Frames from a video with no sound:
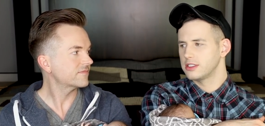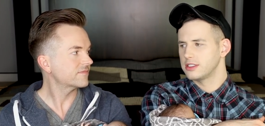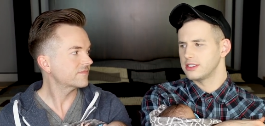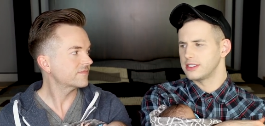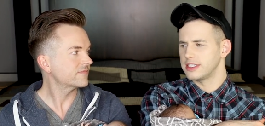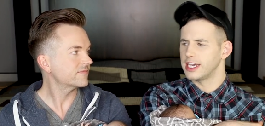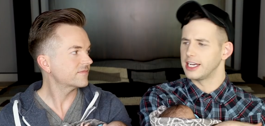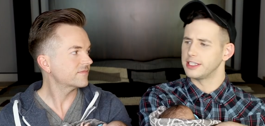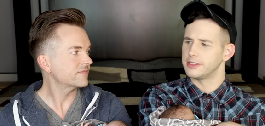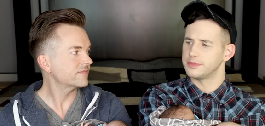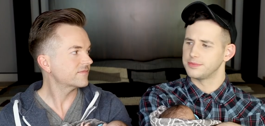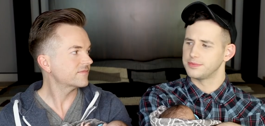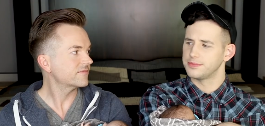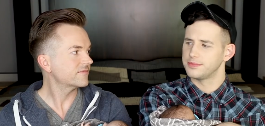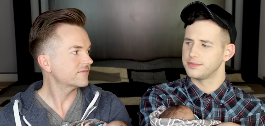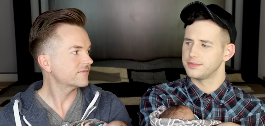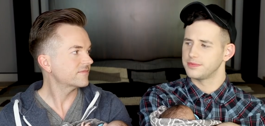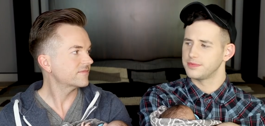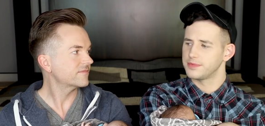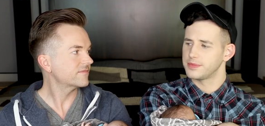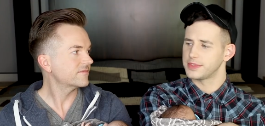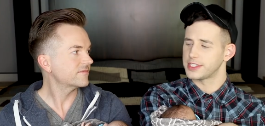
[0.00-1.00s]
Speaker 1: Yeah.
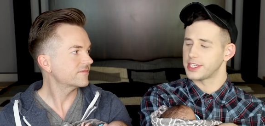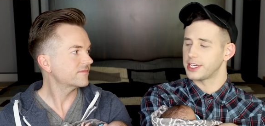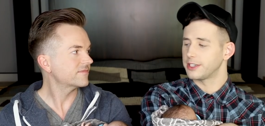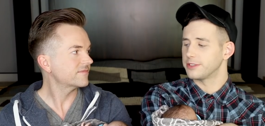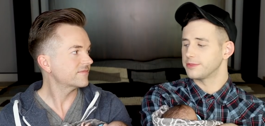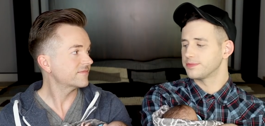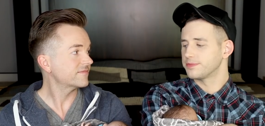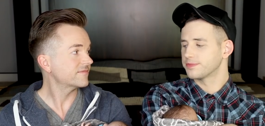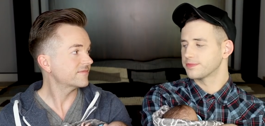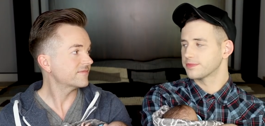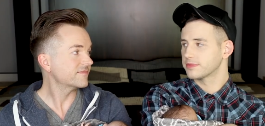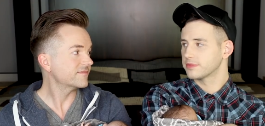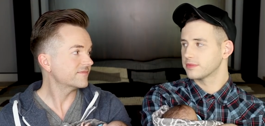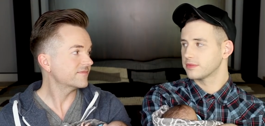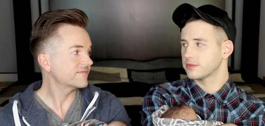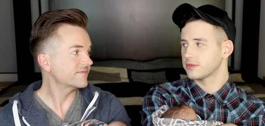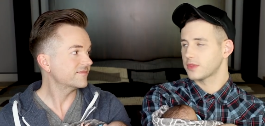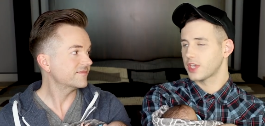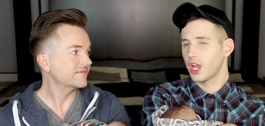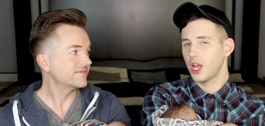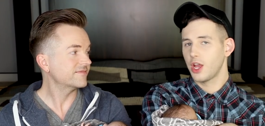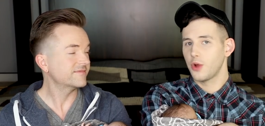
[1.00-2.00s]
So
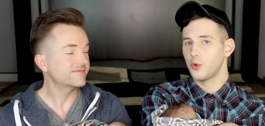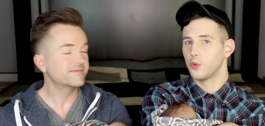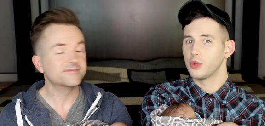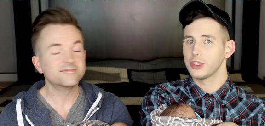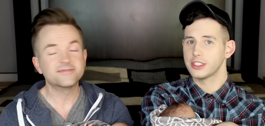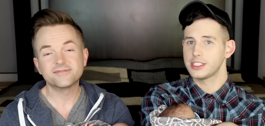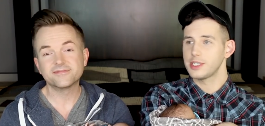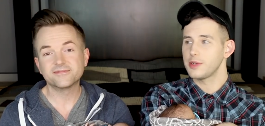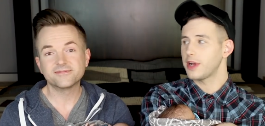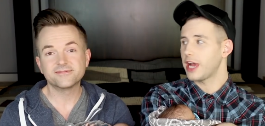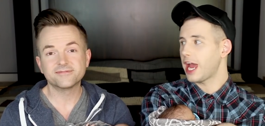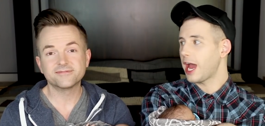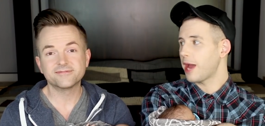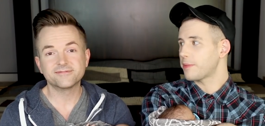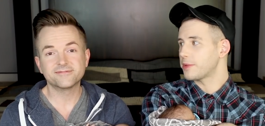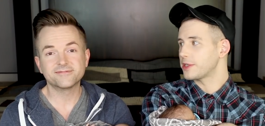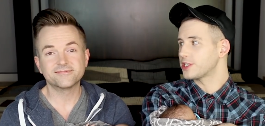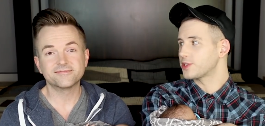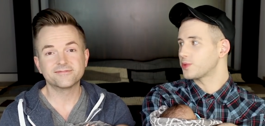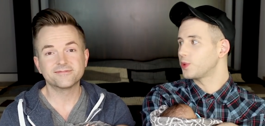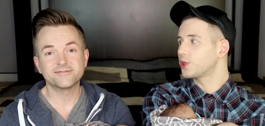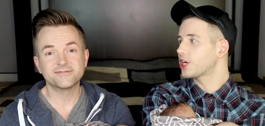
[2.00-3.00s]
we'll see what
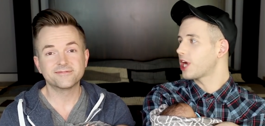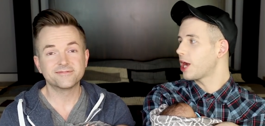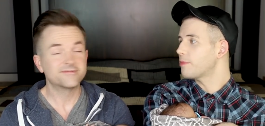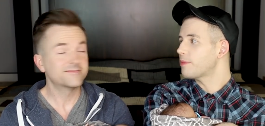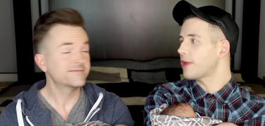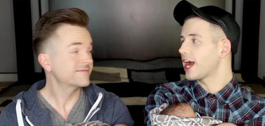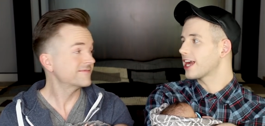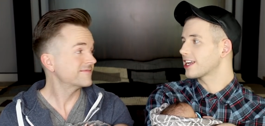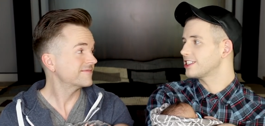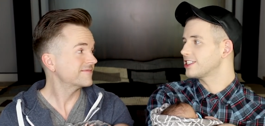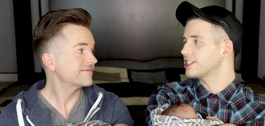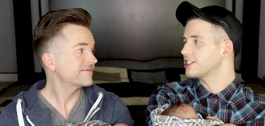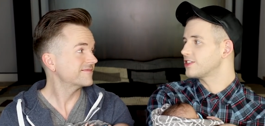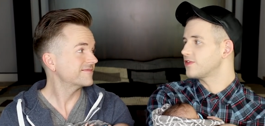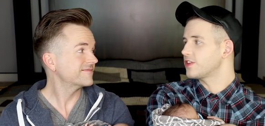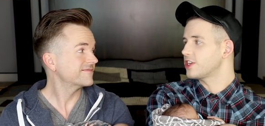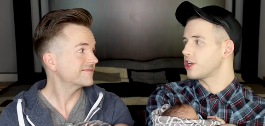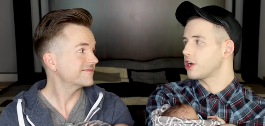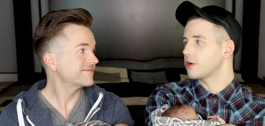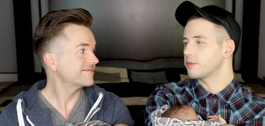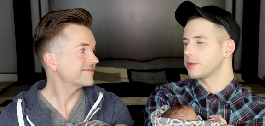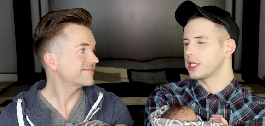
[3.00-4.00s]
happens. We'll come back to this
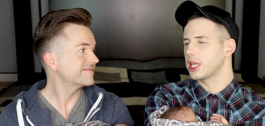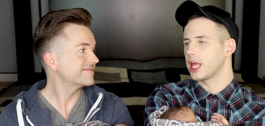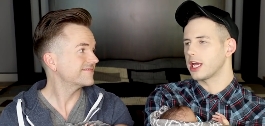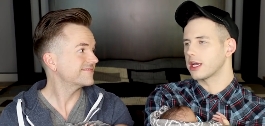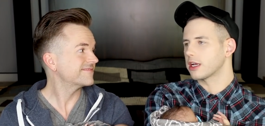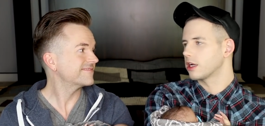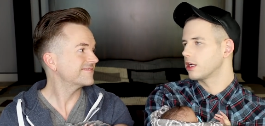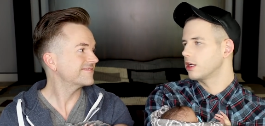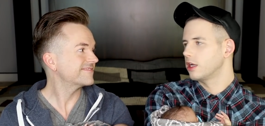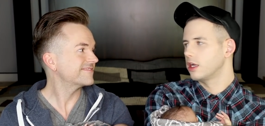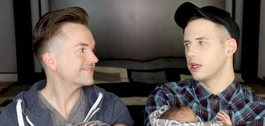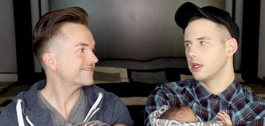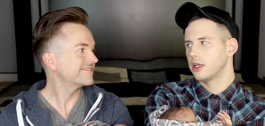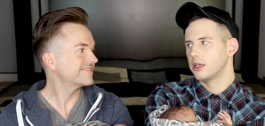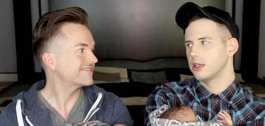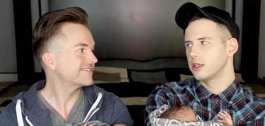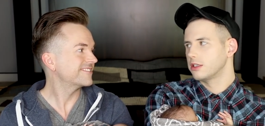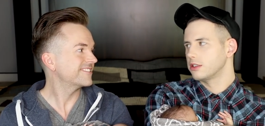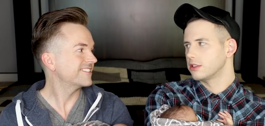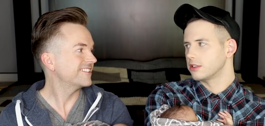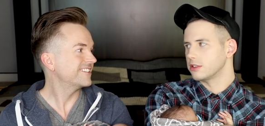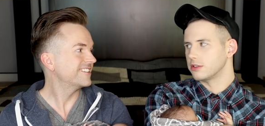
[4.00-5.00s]
video and be like,
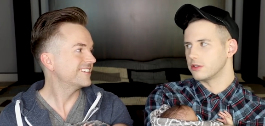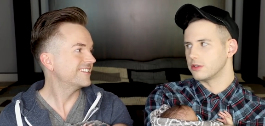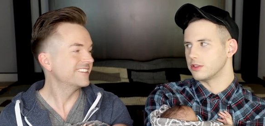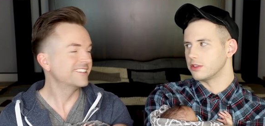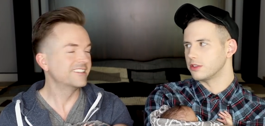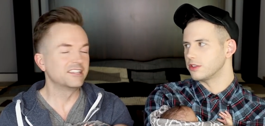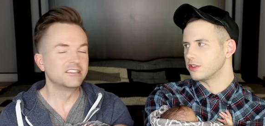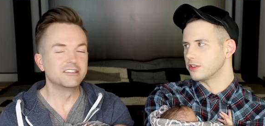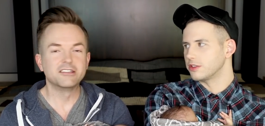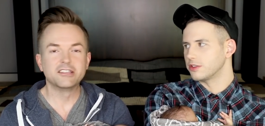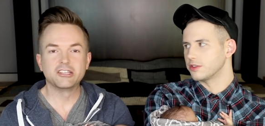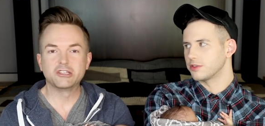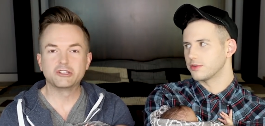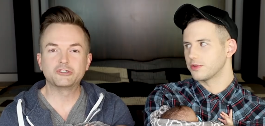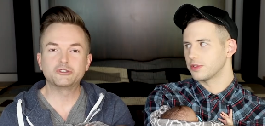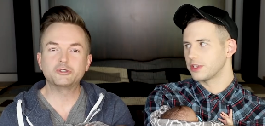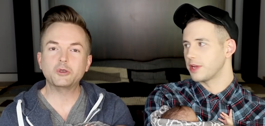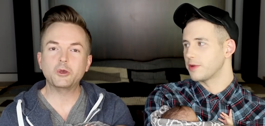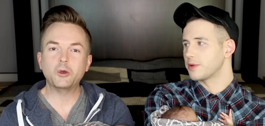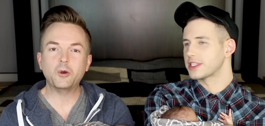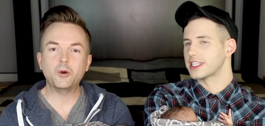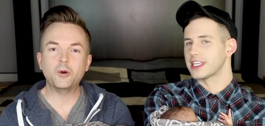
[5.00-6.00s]
ooh,
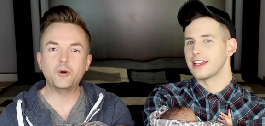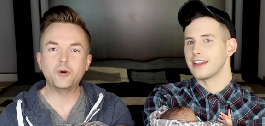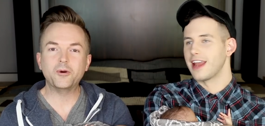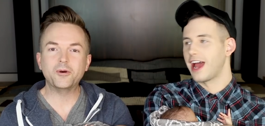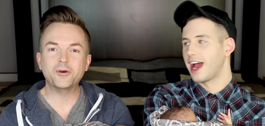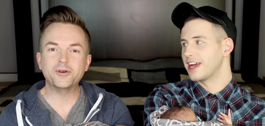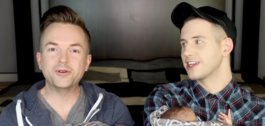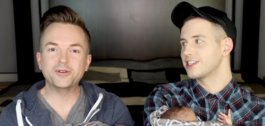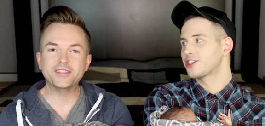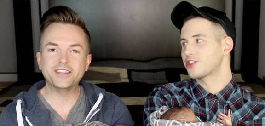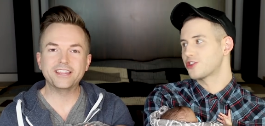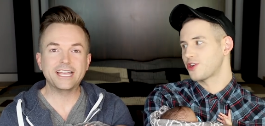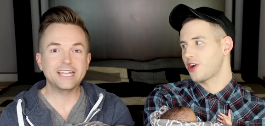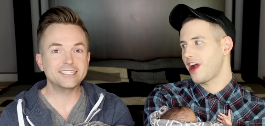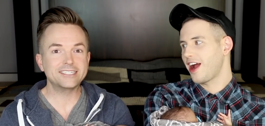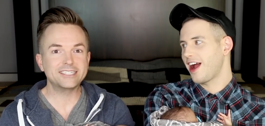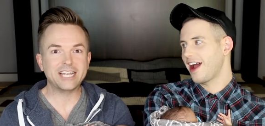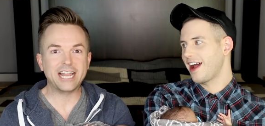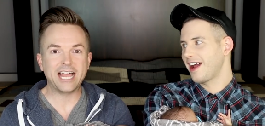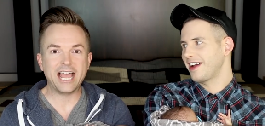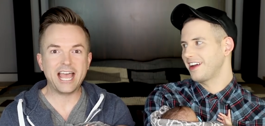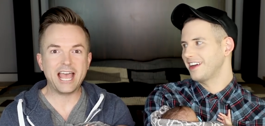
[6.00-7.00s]
so was a nice
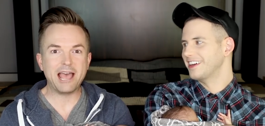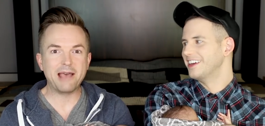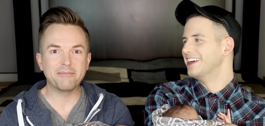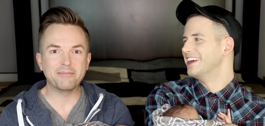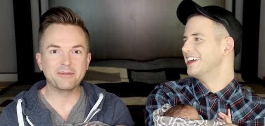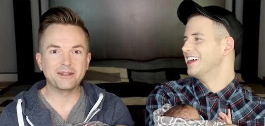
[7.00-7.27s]
try.